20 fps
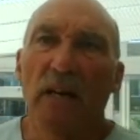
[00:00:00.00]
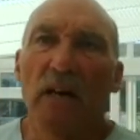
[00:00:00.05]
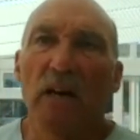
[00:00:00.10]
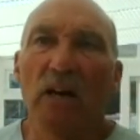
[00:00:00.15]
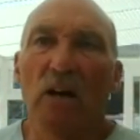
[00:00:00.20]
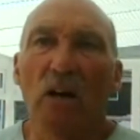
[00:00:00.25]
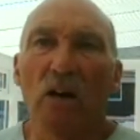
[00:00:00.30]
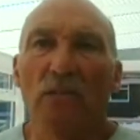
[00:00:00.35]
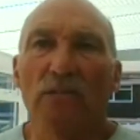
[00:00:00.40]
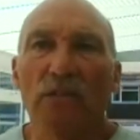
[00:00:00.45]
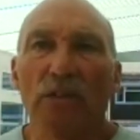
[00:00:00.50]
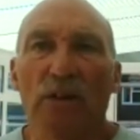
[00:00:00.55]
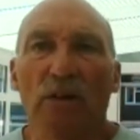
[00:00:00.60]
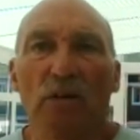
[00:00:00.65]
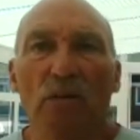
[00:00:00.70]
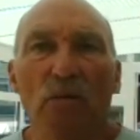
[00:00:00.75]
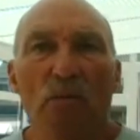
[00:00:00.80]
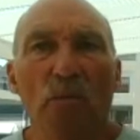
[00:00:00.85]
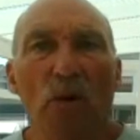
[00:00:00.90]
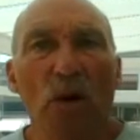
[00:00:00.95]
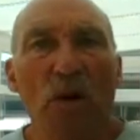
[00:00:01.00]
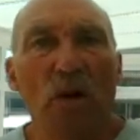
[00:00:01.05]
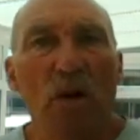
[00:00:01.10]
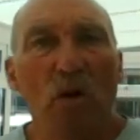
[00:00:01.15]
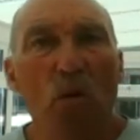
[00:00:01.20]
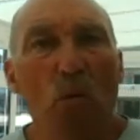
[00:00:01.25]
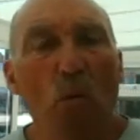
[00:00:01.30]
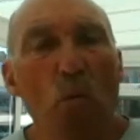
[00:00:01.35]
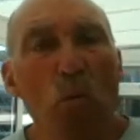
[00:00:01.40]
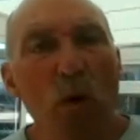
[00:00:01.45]
uh, of the uh,
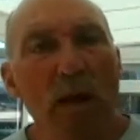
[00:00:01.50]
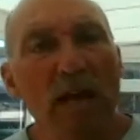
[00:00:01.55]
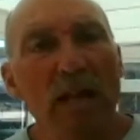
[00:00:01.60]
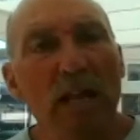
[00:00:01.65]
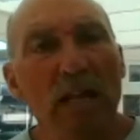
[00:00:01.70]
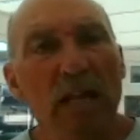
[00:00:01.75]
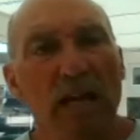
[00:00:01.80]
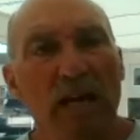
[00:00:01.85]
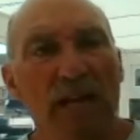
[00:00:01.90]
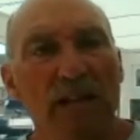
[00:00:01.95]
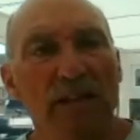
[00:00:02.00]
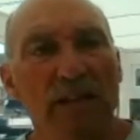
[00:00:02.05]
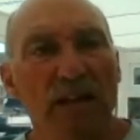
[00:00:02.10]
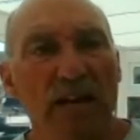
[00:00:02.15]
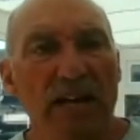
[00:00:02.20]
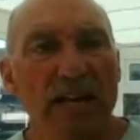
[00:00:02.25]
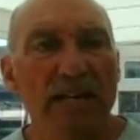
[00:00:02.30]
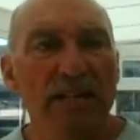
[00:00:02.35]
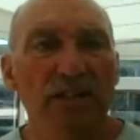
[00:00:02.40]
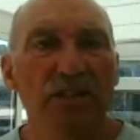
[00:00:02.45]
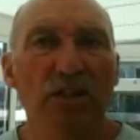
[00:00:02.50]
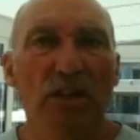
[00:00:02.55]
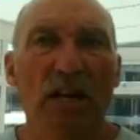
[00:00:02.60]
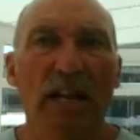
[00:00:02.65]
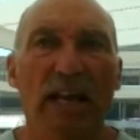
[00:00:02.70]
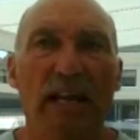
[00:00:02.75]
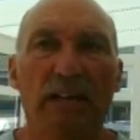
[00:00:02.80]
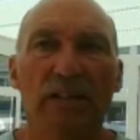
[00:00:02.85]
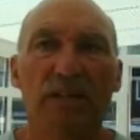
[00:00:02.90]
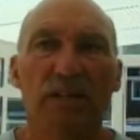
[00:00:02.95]
will and the
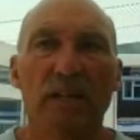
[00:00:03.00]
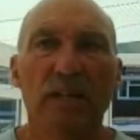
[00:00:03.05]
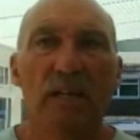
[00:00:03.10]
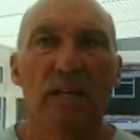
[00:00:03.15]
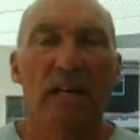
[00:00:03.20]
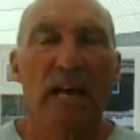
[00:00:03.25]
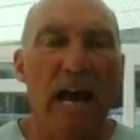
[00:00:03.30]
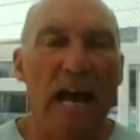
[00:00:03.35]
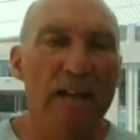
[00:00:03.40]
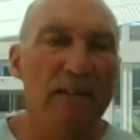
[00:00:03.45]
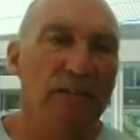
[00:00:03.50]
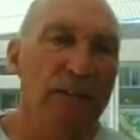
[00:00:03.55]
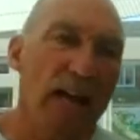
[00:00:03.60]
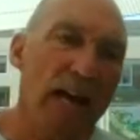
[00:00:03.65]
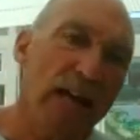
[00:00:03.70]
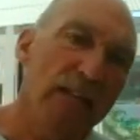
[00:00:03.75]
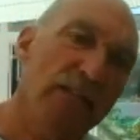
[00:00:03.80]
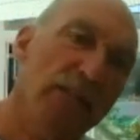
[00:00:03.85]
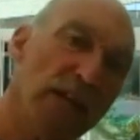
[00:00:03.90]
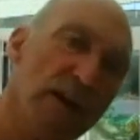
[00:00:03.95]
intellect and the